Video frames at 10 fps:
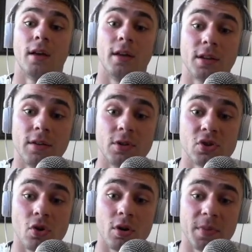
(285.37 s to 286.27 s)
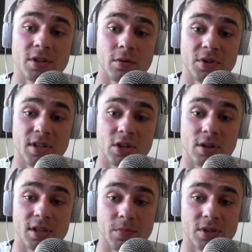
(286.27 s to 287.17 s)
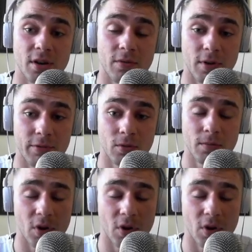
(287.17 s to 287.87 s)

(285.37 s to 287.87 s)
It'll give you the stock-based compensation as percent of revenue.